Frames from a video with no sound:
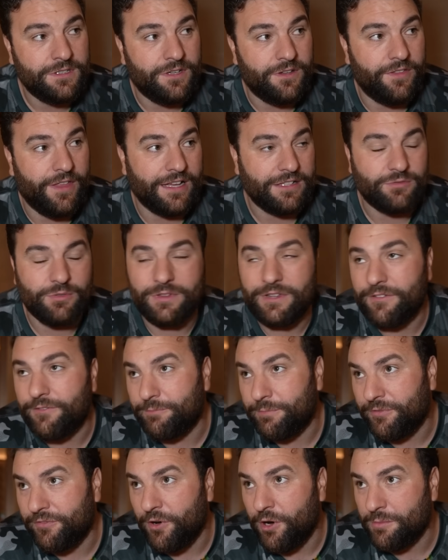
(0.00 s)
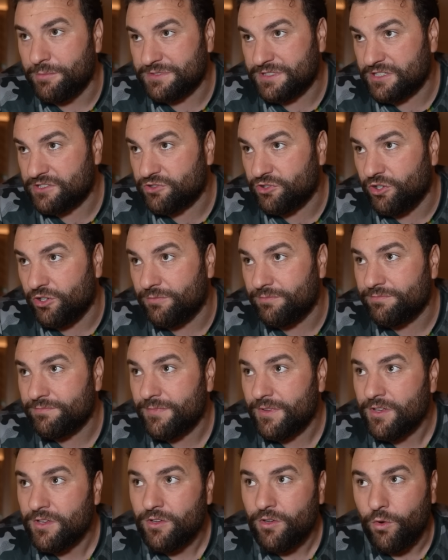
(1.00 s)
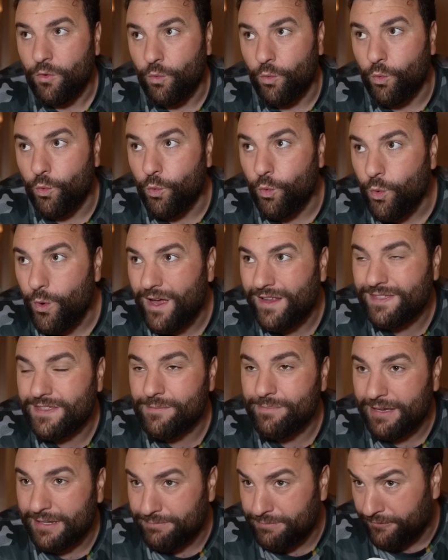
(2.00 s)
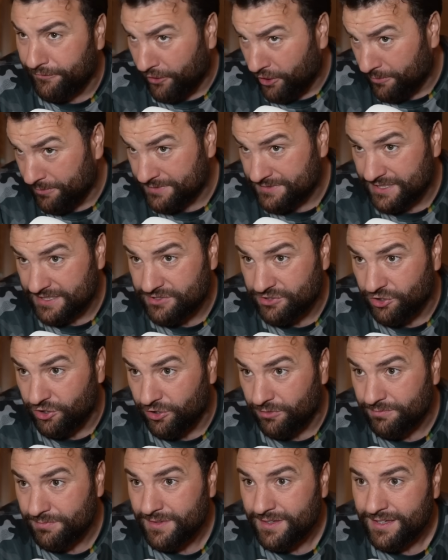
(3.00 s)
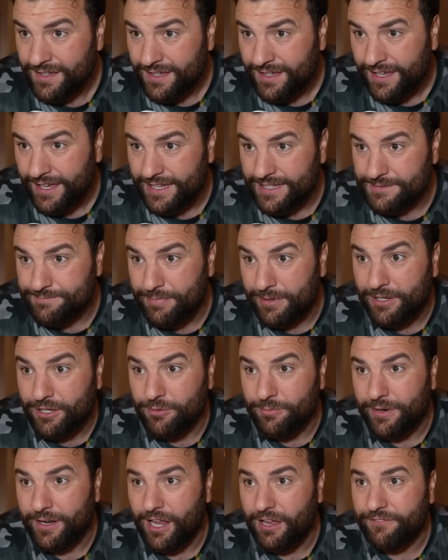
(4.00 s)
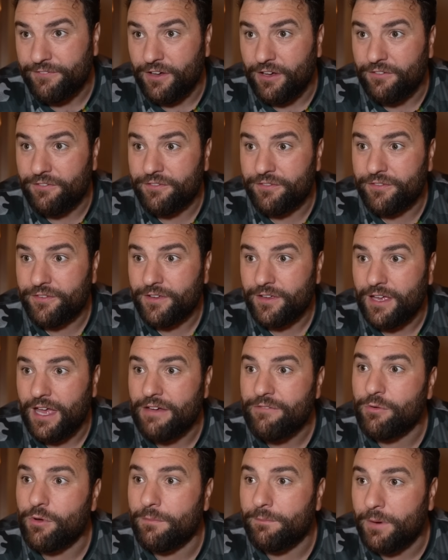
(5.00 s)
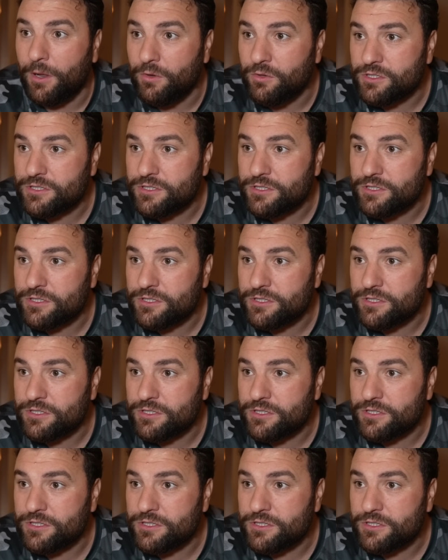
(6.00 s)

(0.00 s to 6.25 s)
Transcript: that's when the performances come. When the bad performances come, it's becoming off of everyone blowing